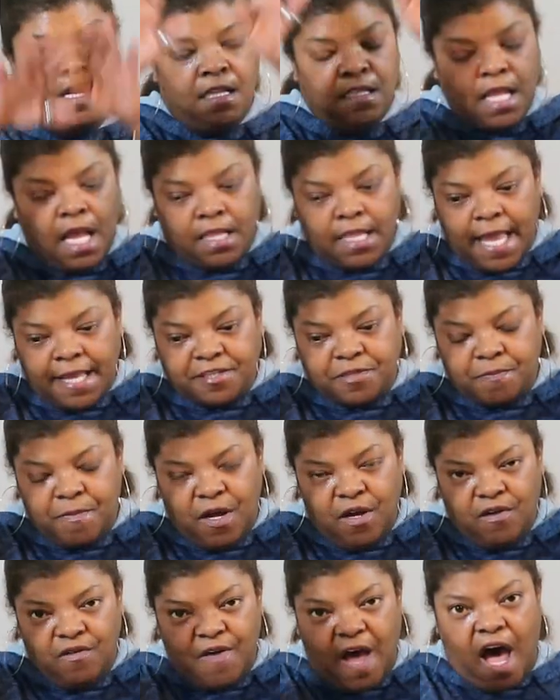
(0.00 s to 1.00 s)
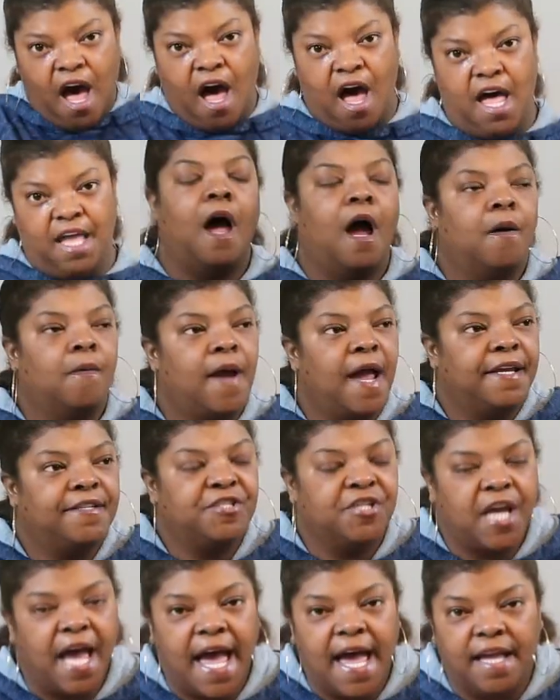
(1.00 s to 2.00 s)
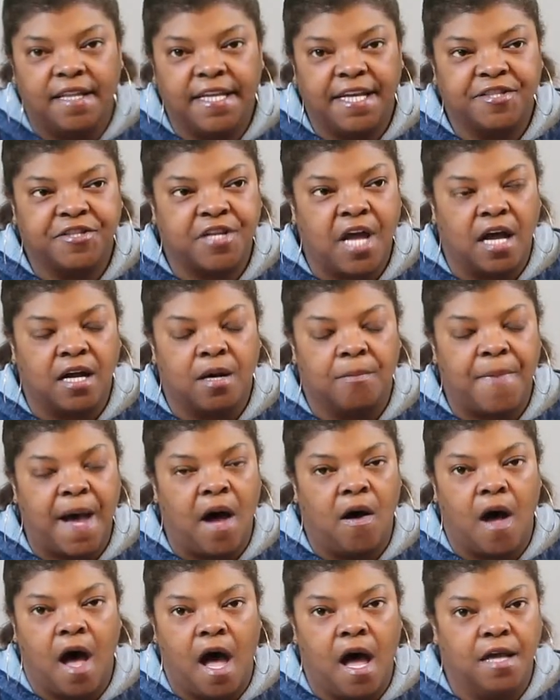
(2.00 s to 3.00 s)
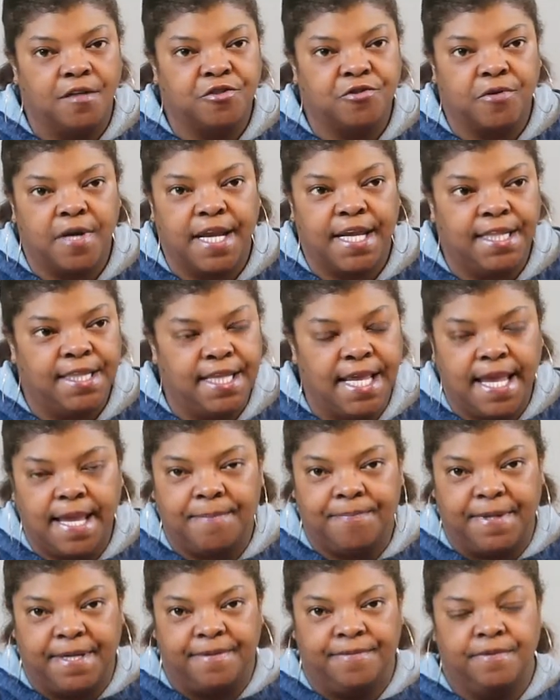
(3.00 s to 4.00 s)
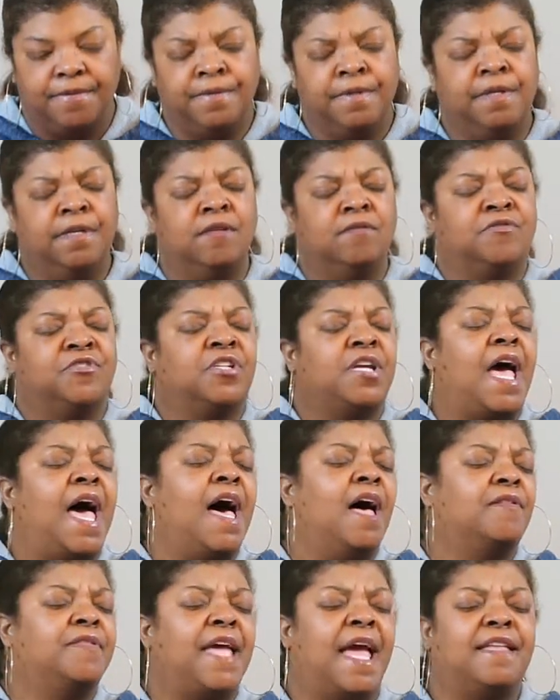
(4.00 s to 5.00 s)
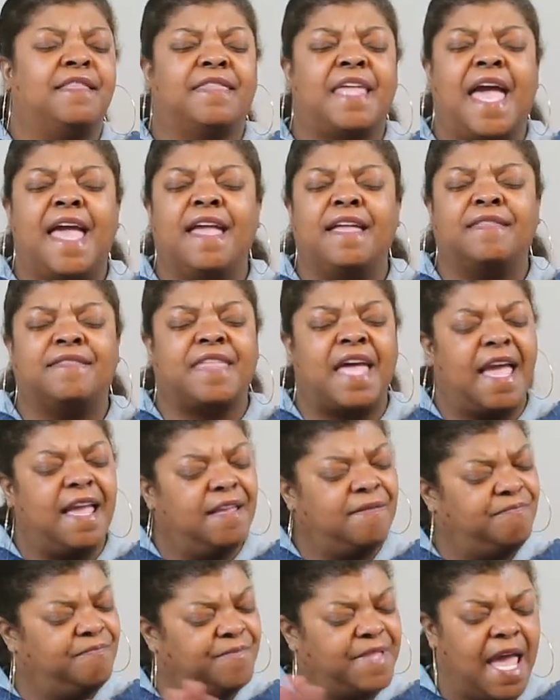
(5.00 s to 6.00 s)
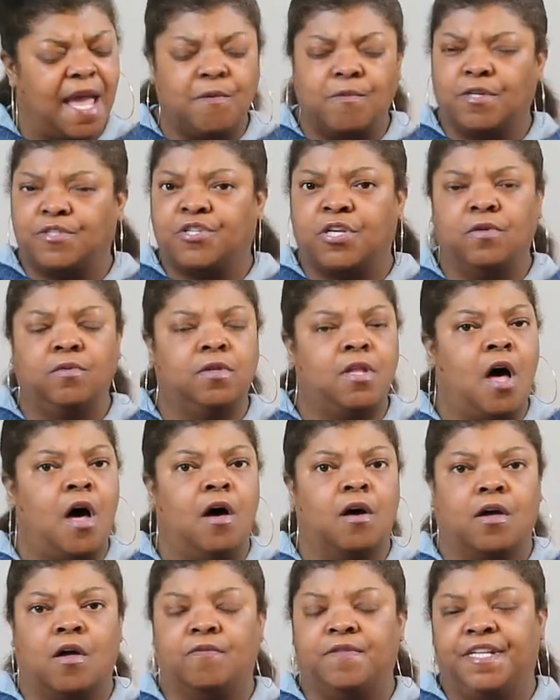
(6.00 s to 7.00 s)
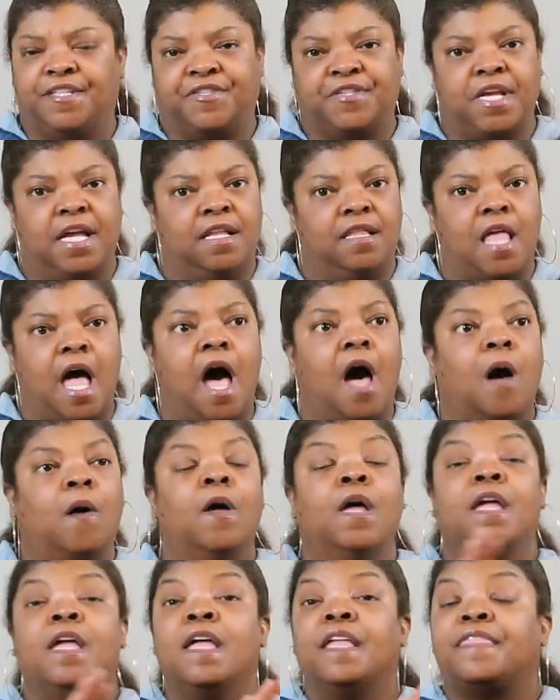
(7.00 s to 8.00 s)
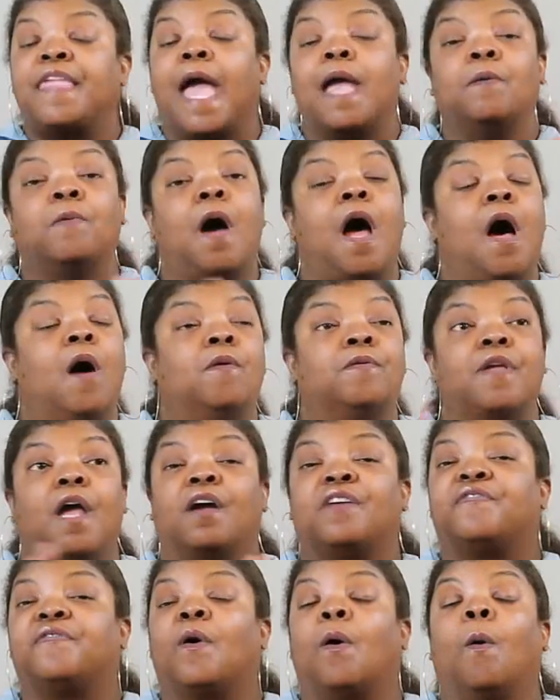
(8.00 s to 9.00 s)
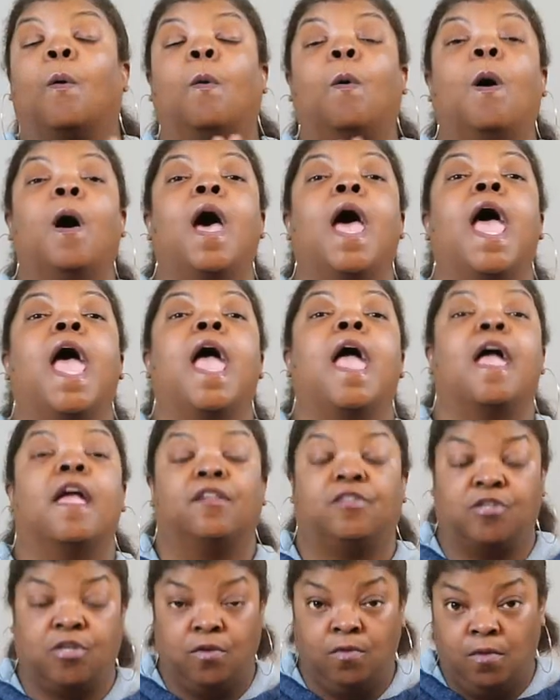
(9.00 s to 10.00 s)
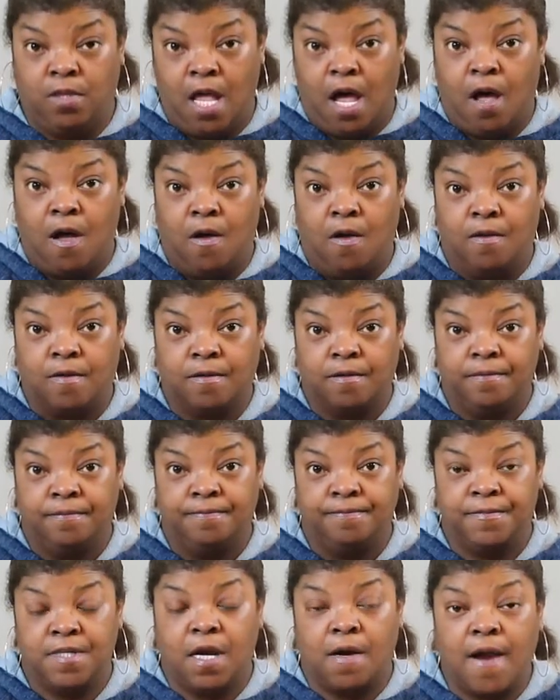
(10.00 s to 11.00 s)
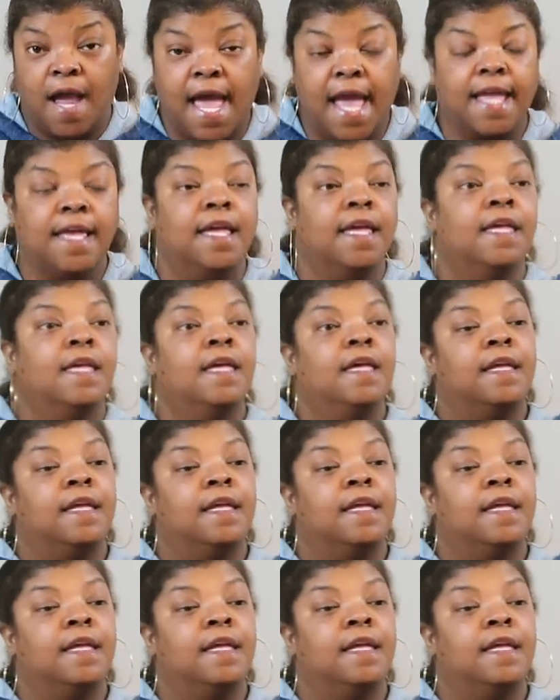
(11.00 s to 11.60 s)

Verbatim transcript: Now, let's move on. All right, child, let's talk about Andrei and Libby. Woo, child, they were too long on this tell-all. They were on there for way too long, all right?